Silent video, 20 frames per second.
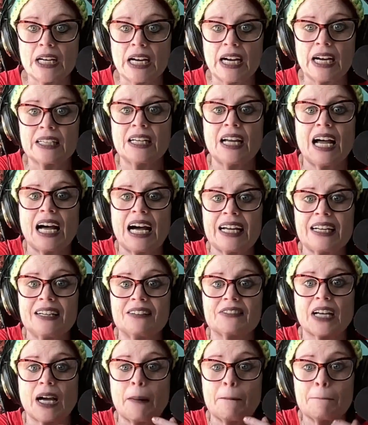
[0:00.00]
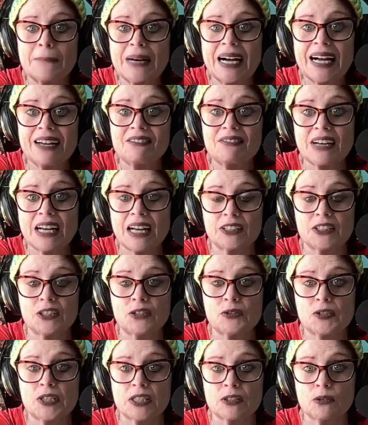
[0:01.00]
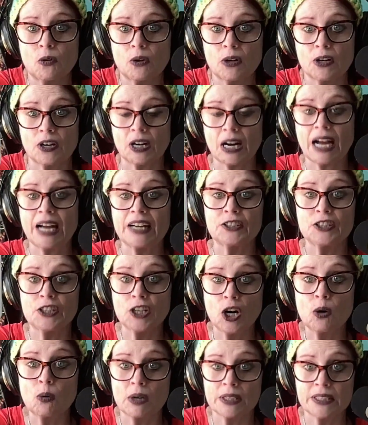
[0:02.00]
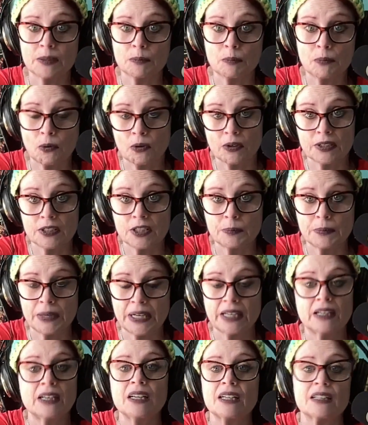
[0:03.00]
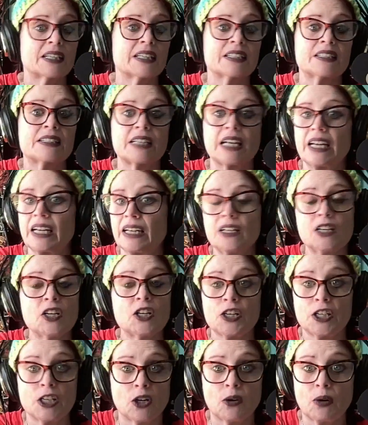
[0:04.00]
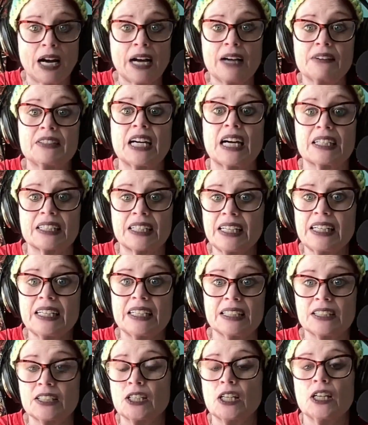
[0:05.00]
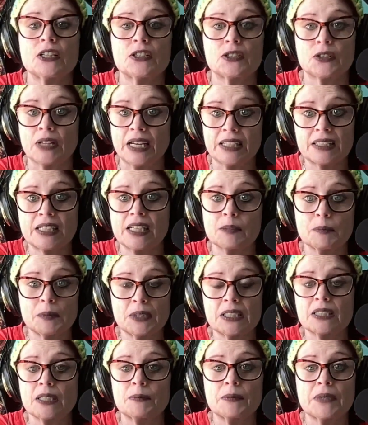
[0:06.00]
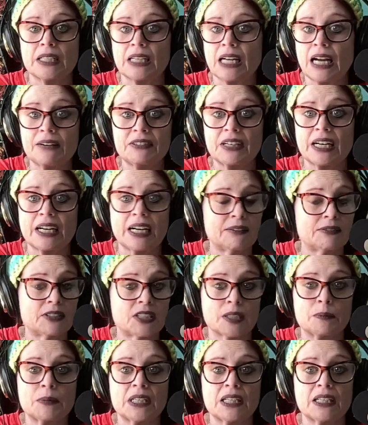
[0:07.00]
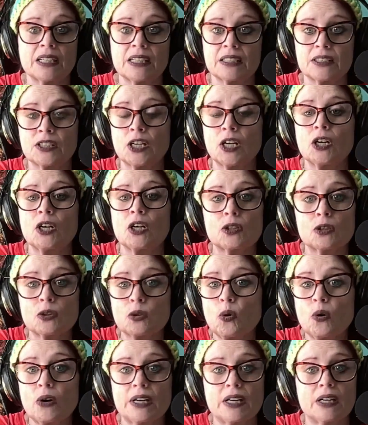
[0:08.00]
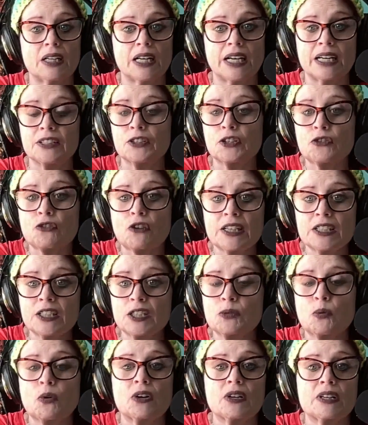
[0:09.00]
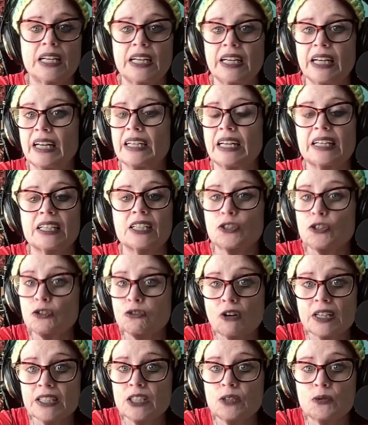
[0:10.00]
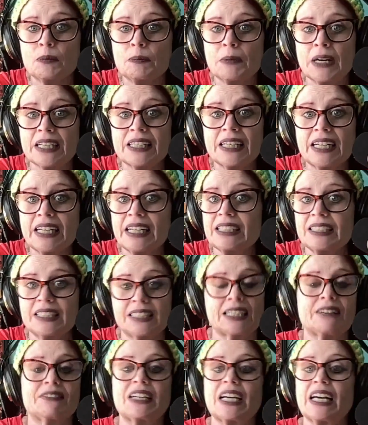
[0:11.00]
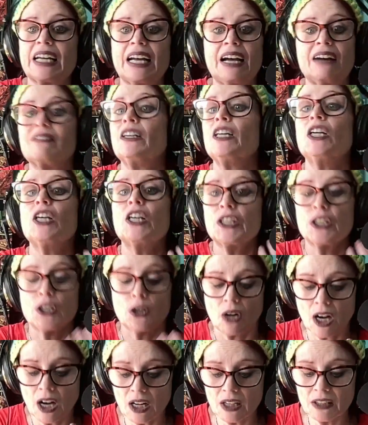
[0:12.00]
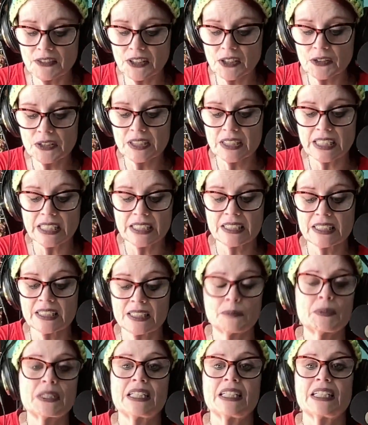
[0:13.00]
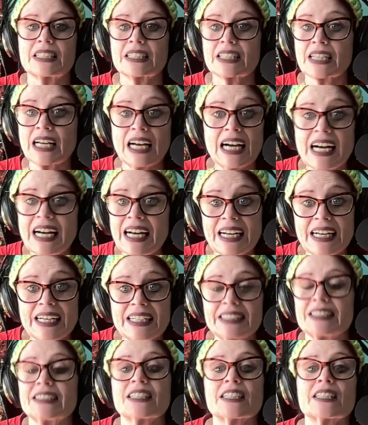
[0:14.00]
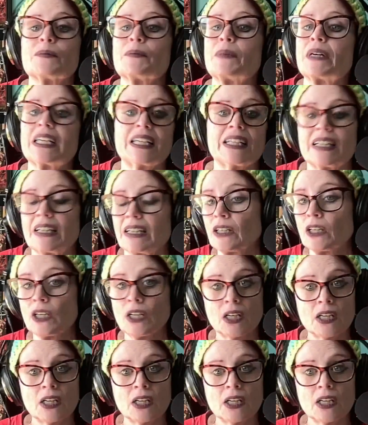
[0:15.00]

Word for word: that? I have got my values in order. I know what's important to me. Let's say, you know, I've got kids. So that's going to be something. I've got to have somebody that's loyal and trustworthy and I can trust with my kids. And I've got to have, you know, all of those things. Somebody that's kind and somebody that